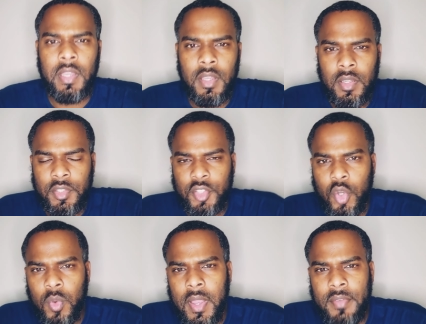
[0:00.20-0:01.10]

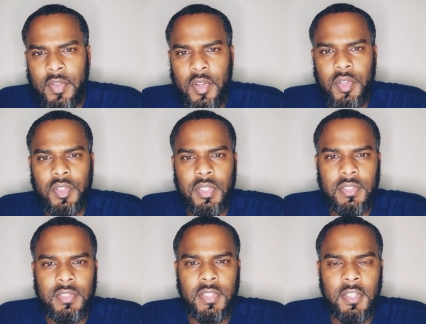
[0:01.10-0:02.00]
So I've heard
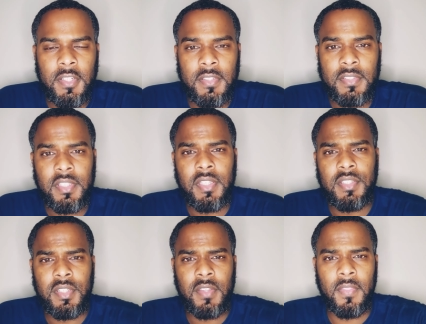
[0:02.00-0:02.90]
this uh,
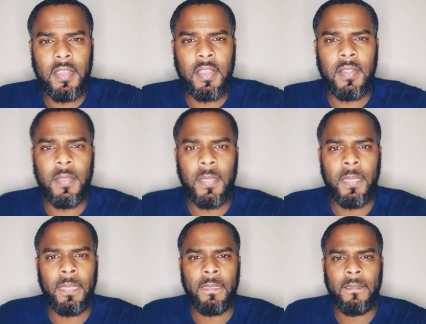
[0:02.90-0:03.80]
teaching that
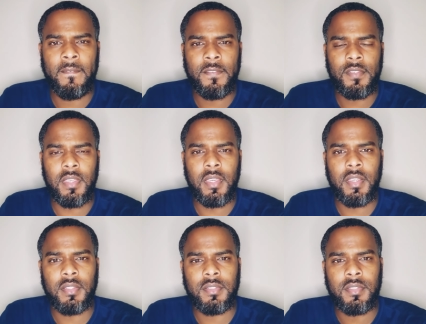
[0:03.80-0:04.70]
says